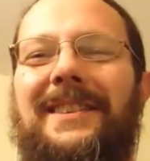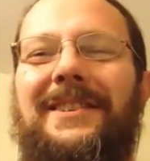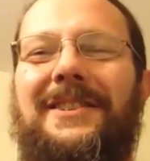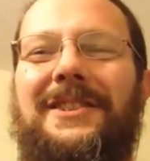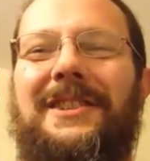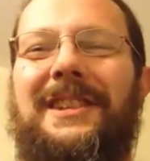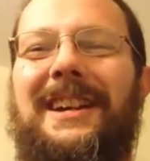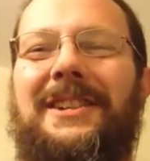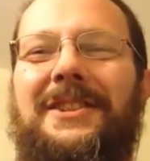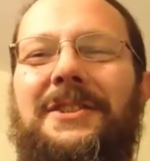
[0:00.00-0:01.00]
There's
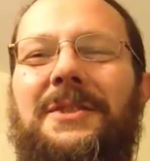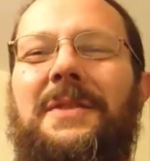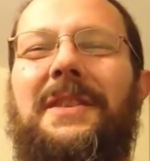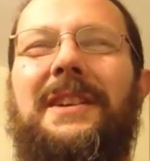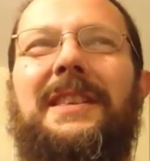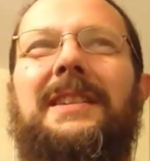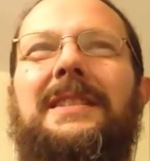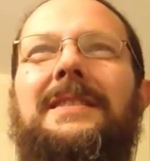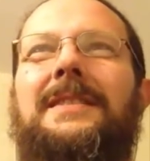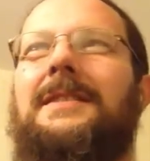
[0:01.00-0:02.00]
I just don't think that
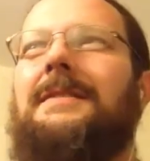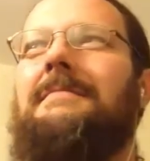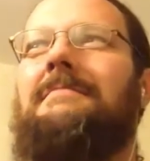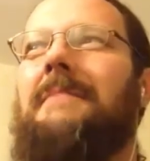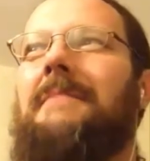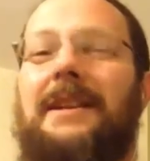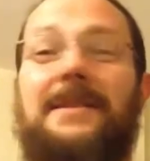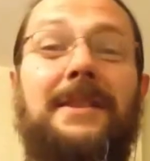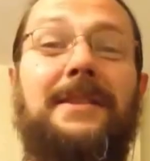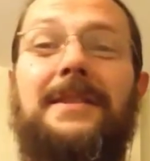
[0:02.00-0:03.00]
it's it
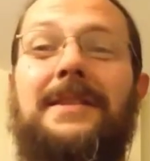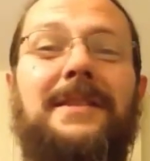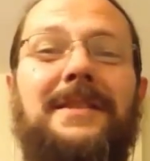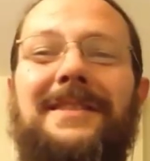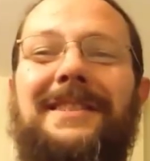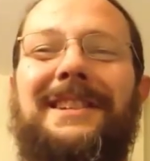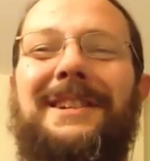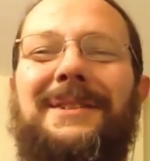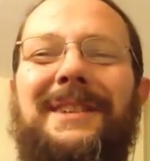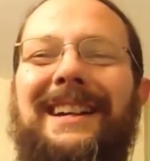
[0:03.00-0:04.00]
exists. You
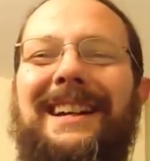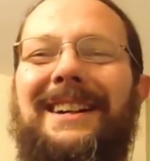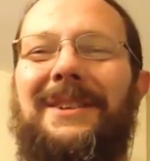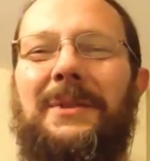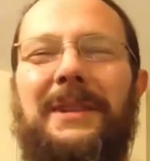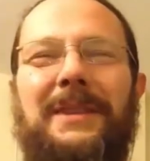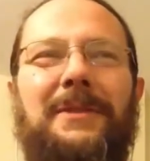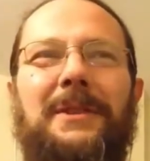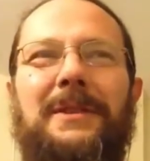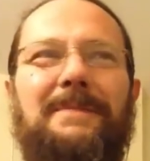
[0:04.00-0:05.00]
know, like I, uh,
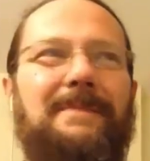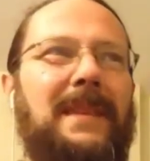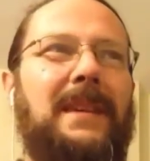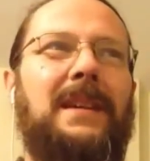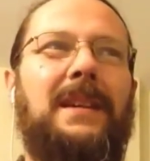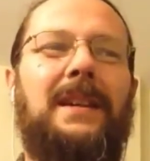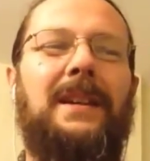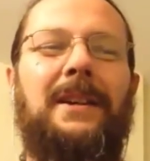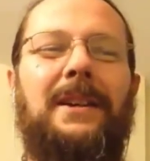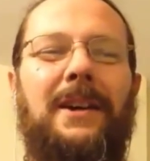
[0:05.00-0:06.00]
even
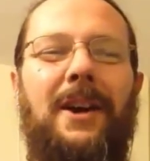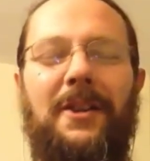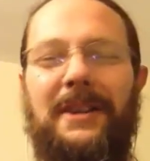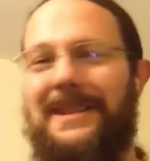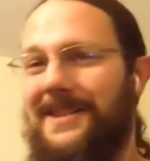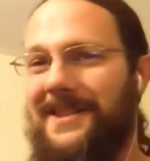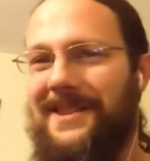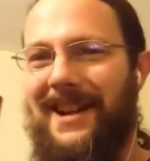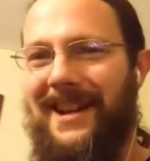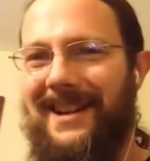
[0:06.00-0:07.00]
on the
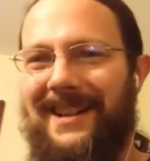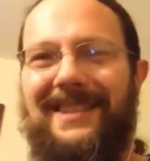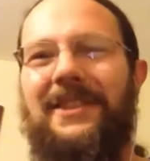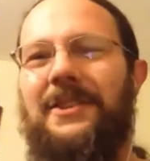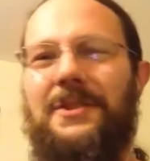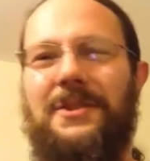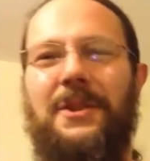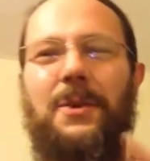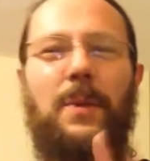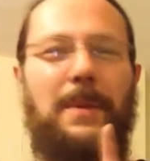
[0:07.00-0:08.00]
inside.
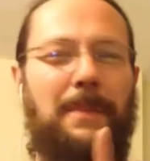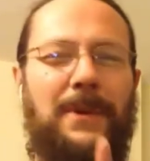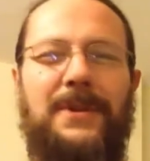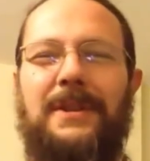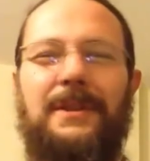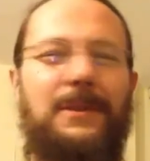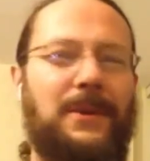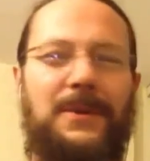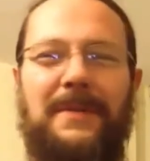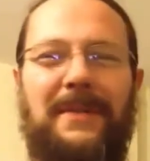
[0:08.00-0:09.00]
There's no one person who
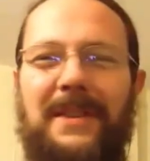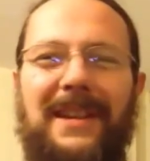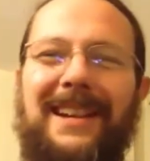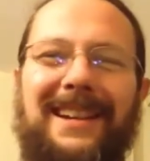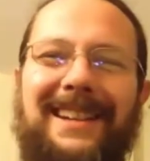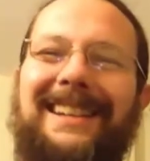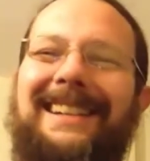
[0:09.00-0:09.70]
knows everything.